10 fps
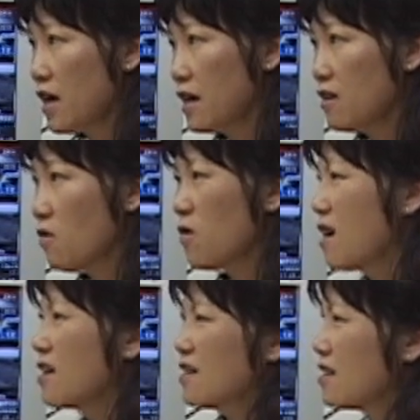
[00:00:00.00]
or
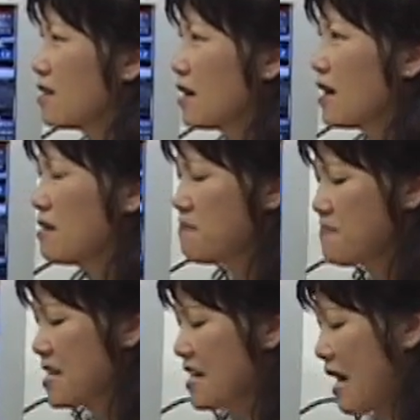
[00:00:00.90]
a
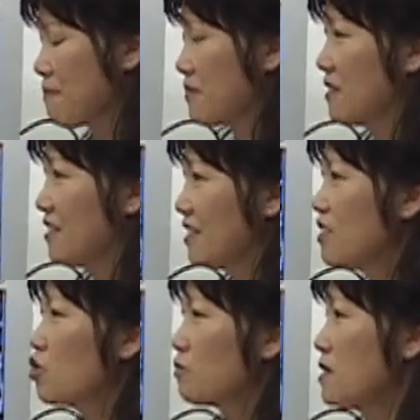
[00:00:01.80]
big gap? It
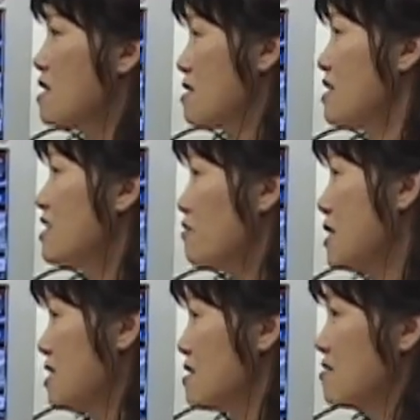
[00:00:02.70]
should be a little bit
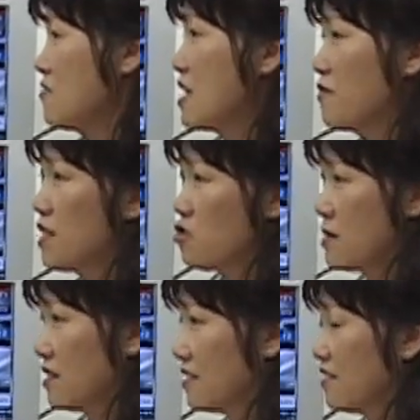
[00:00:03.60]
rearrangement
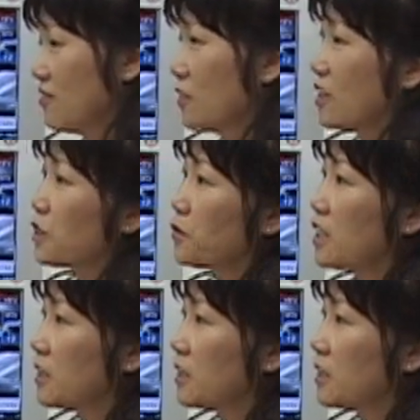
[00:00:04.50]
for the curriculum.